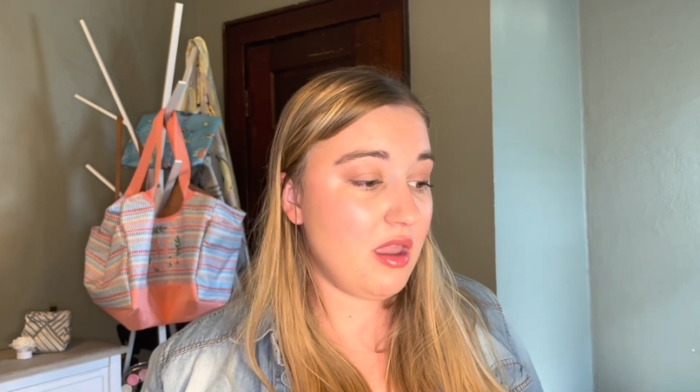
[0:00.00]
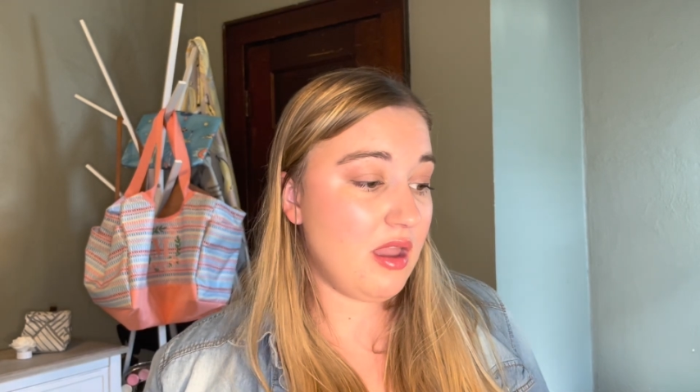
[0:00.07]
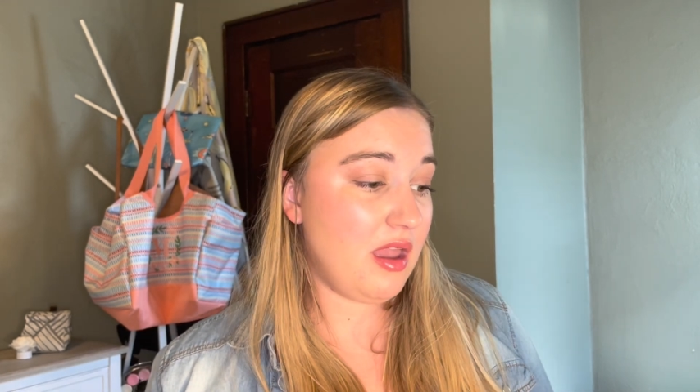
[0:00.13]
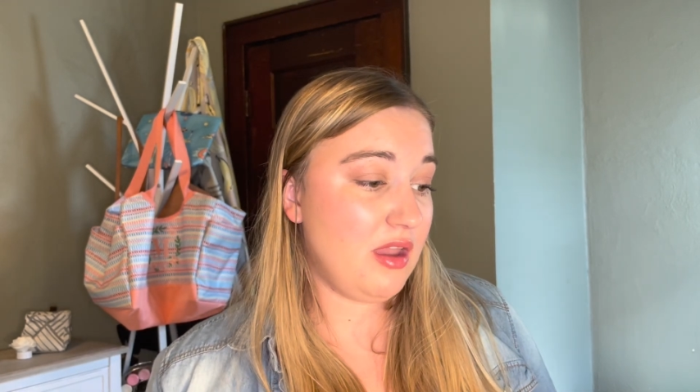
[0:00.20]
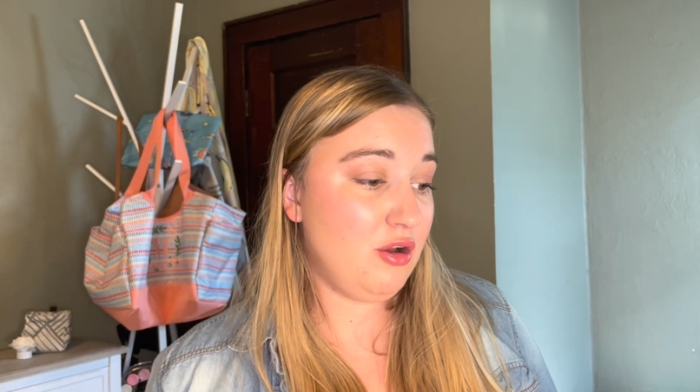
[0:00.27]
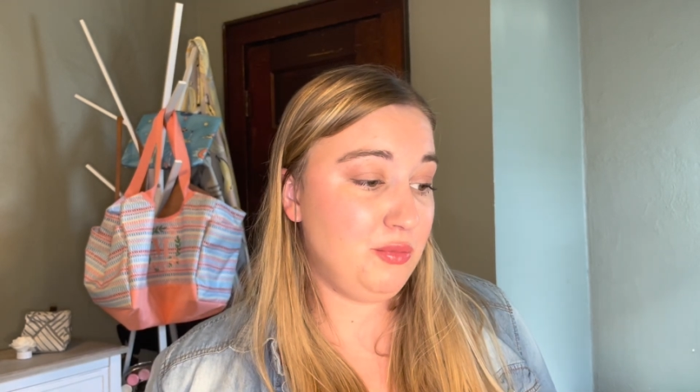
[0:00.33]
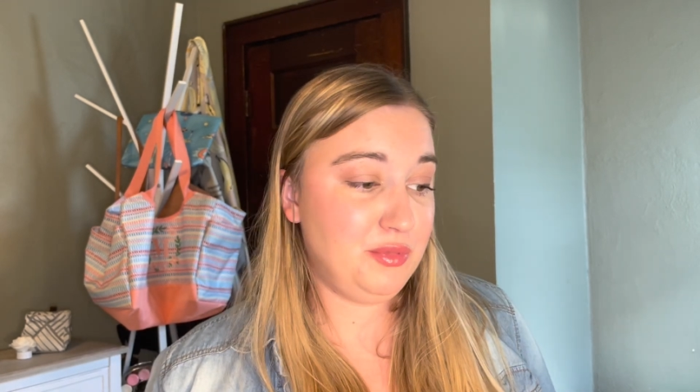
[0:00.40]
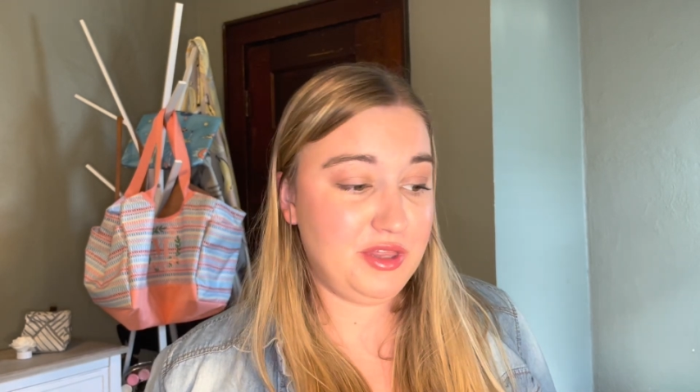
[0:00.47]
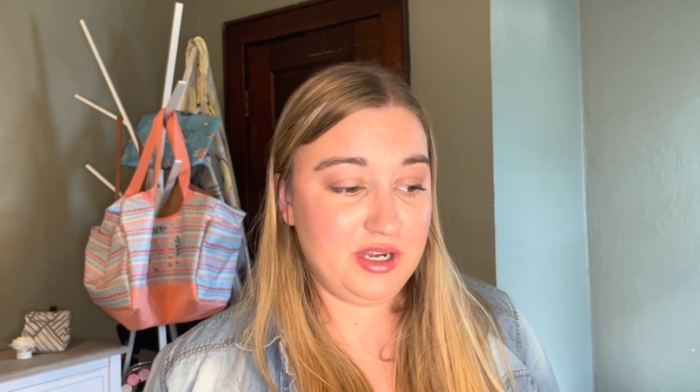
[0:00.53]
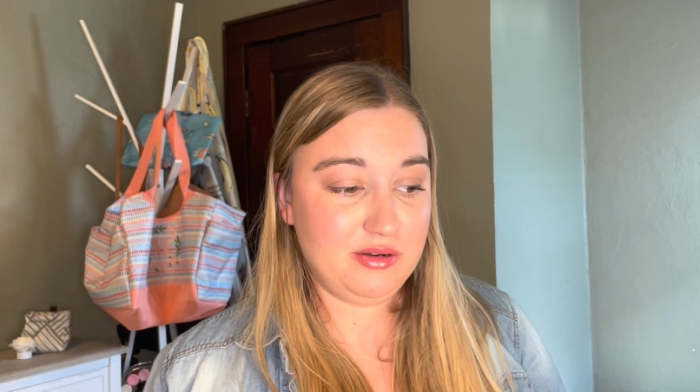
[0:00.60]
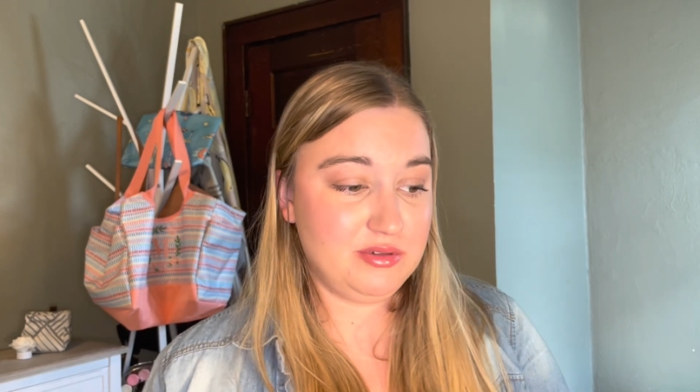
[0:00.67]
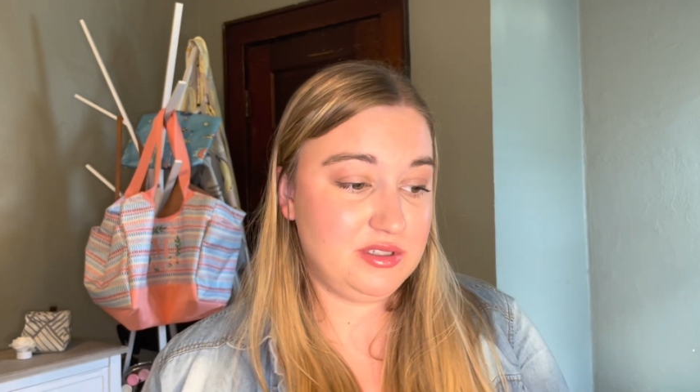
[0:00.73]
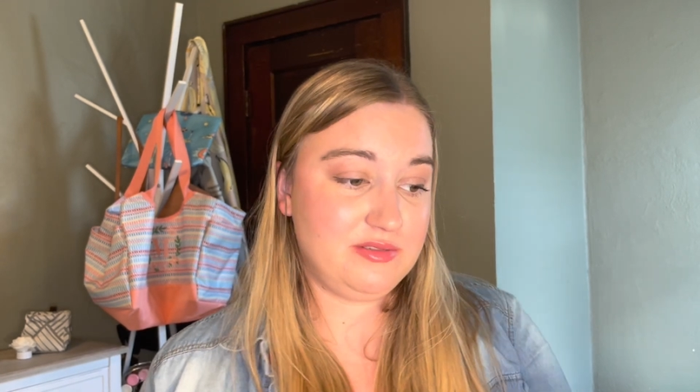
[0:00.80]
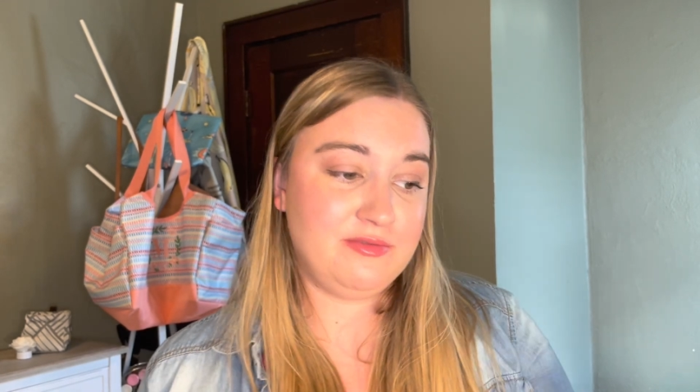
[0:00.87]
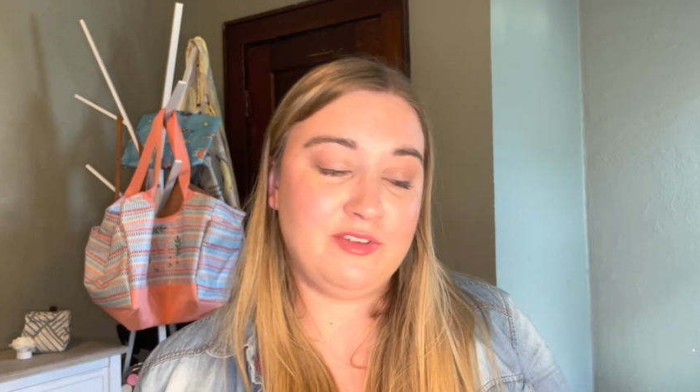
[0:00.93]
I hope that it
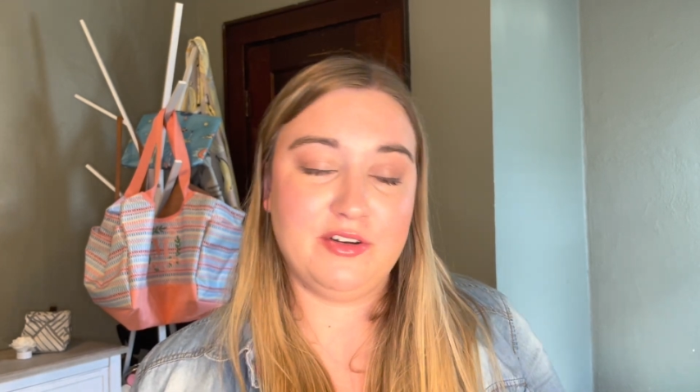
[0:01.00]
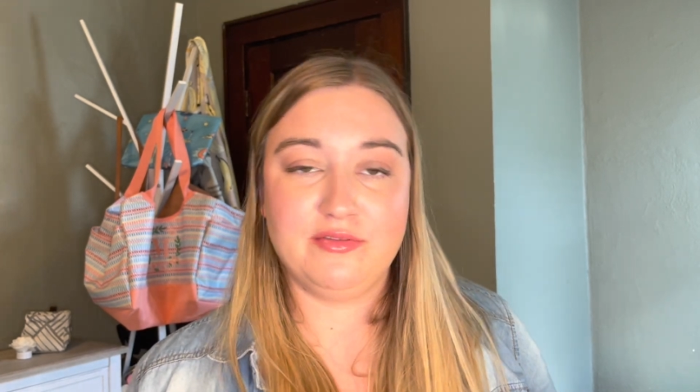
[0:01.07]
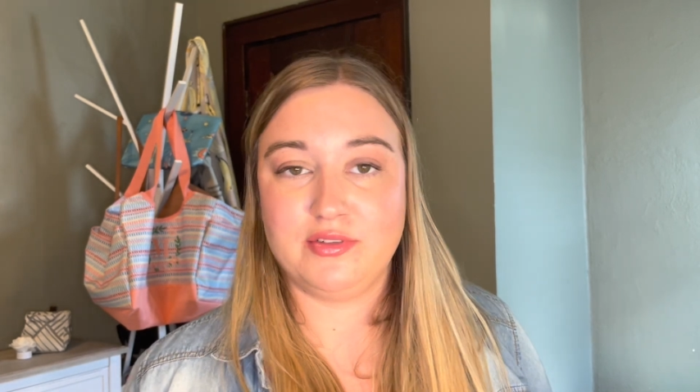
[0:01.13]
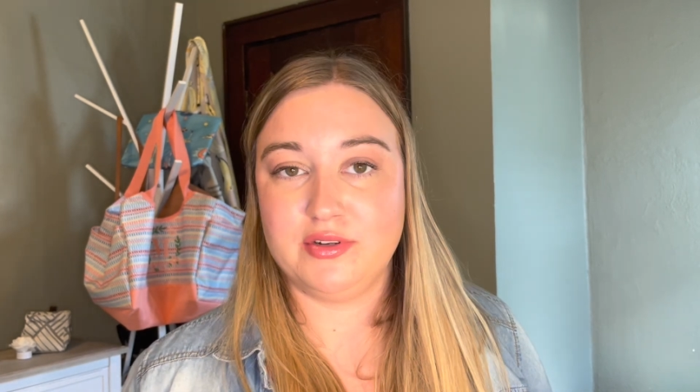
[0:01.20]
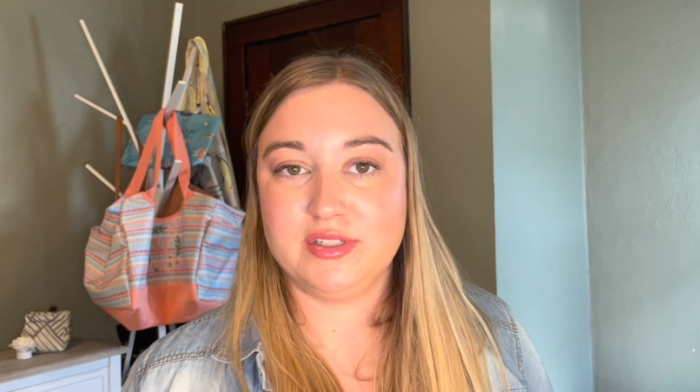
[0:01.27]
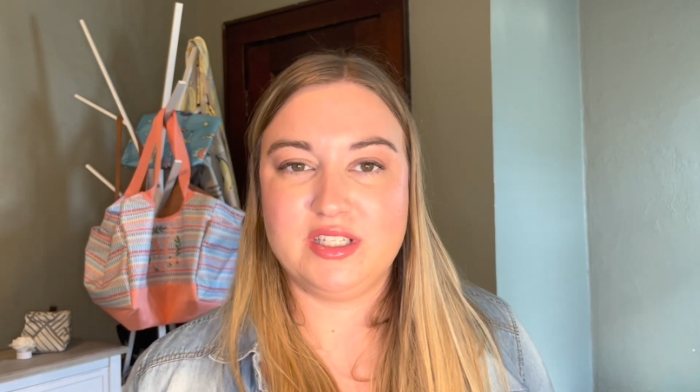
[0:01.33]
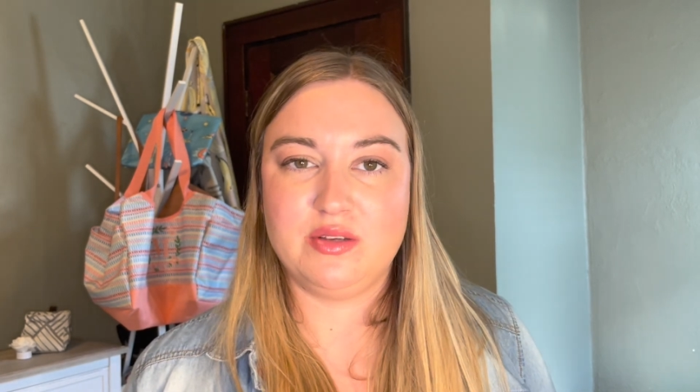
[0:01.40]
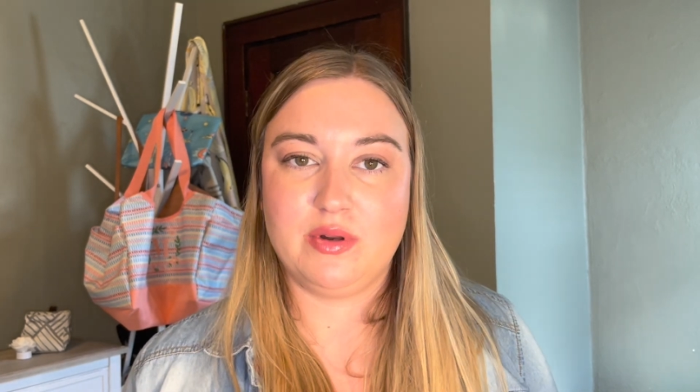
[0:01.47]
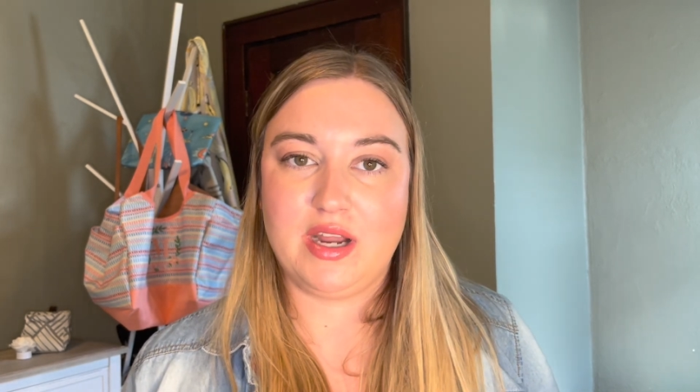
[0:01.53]
was fun for you to see what